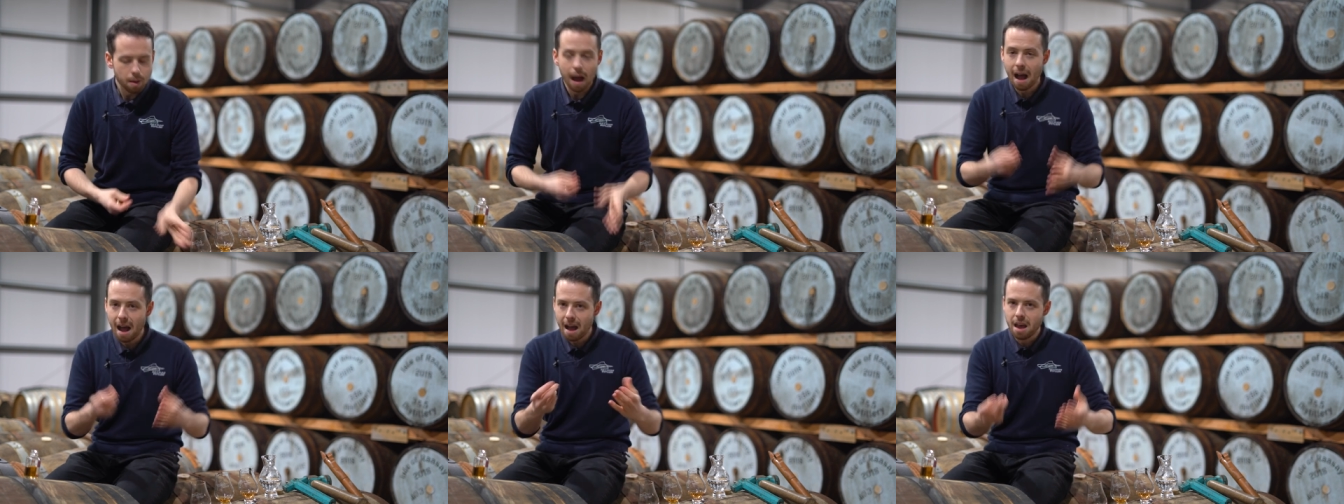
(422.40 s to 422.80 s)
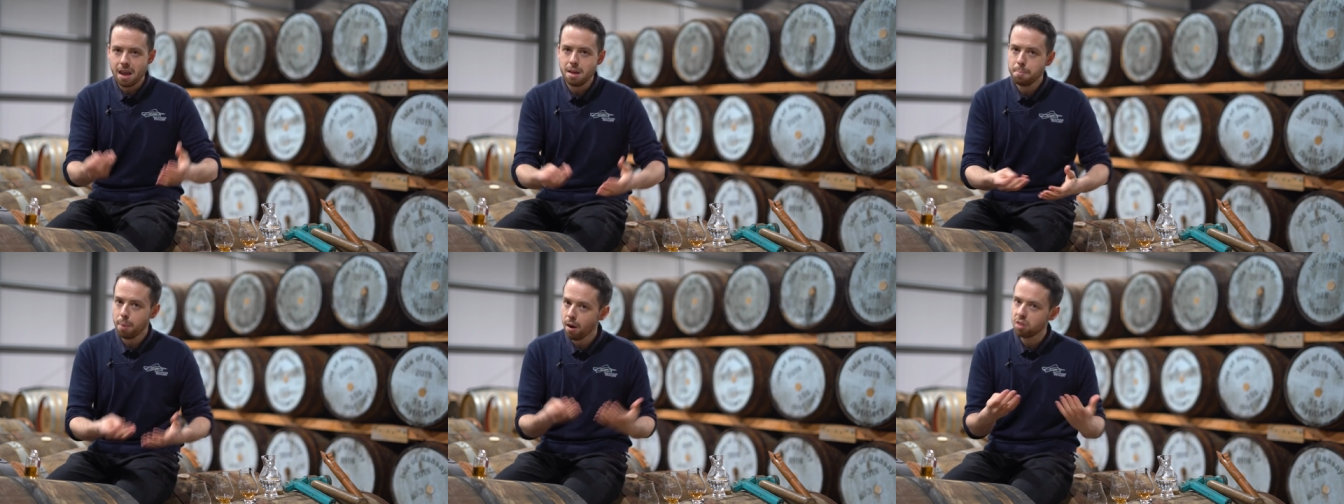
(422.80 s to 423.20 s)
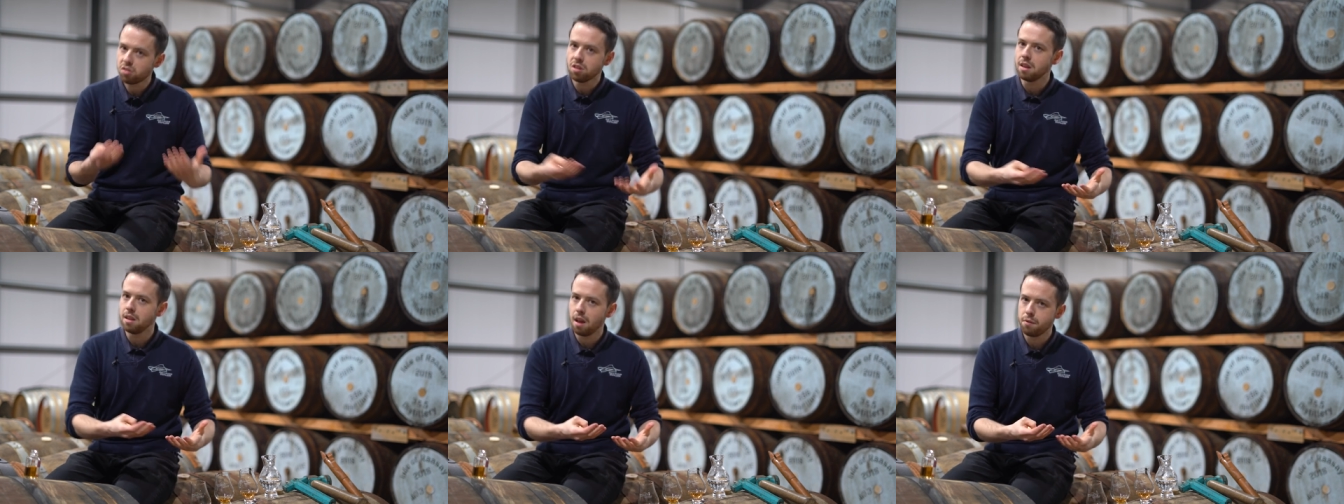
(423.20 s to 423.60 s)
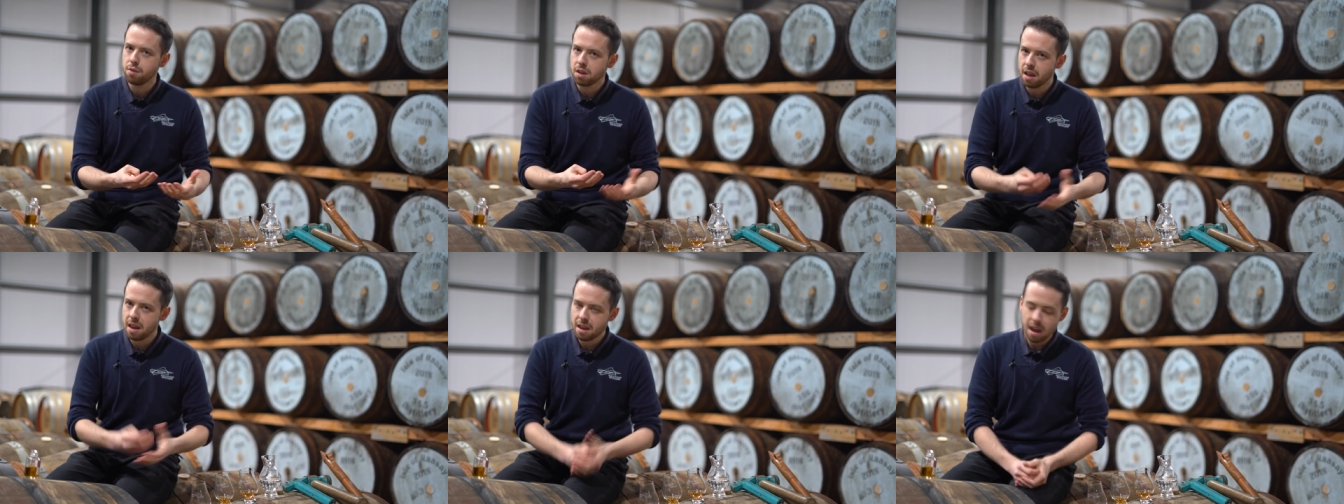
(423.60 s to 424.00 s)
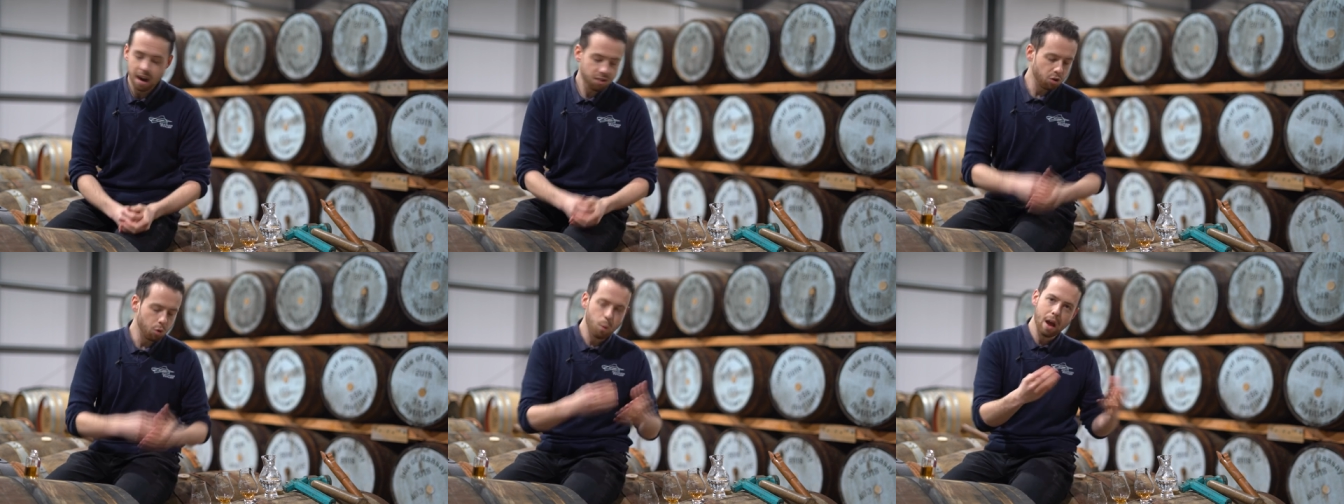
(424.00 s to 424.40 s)
I personally love the
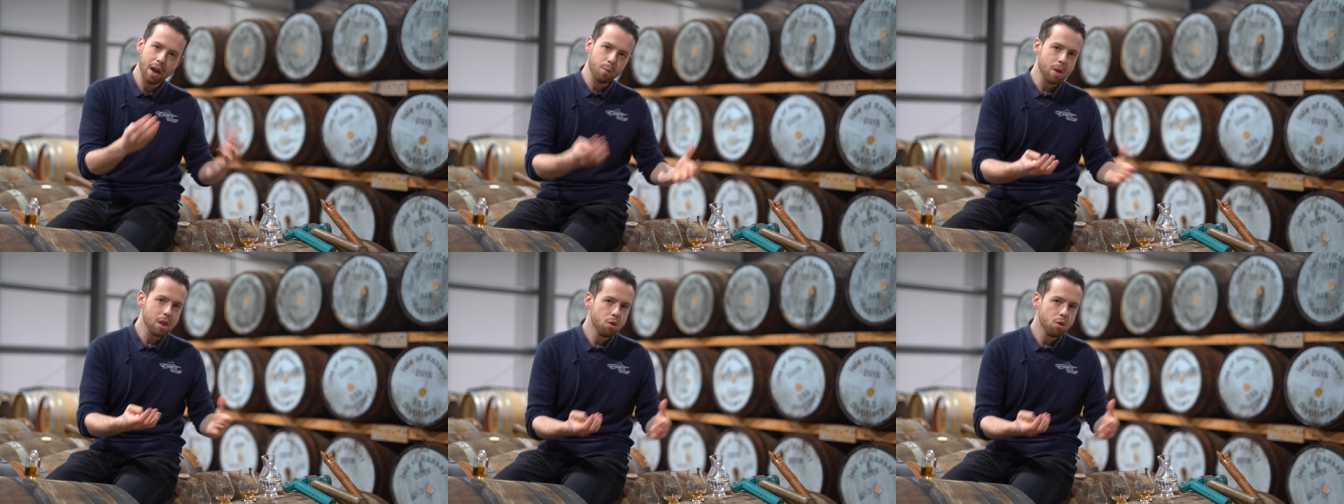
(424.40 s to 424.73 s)
Glencairns and why we